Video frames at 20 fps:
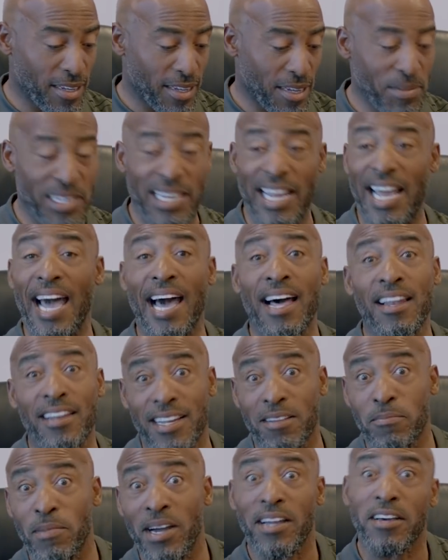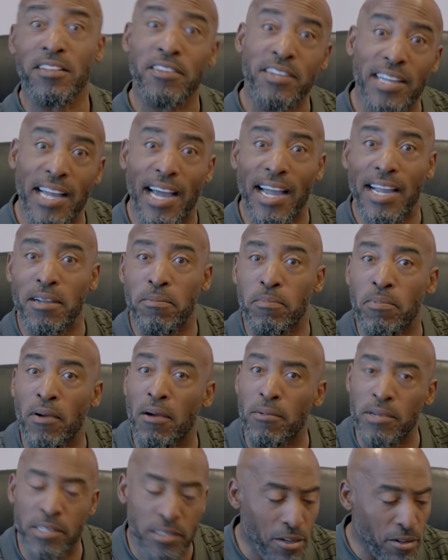I mean, Alec, my other guy, could
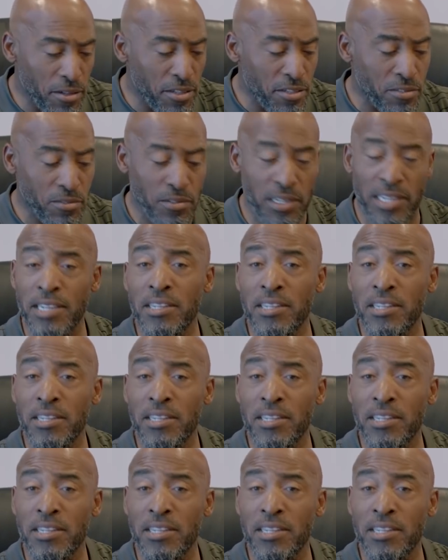probably throw this one.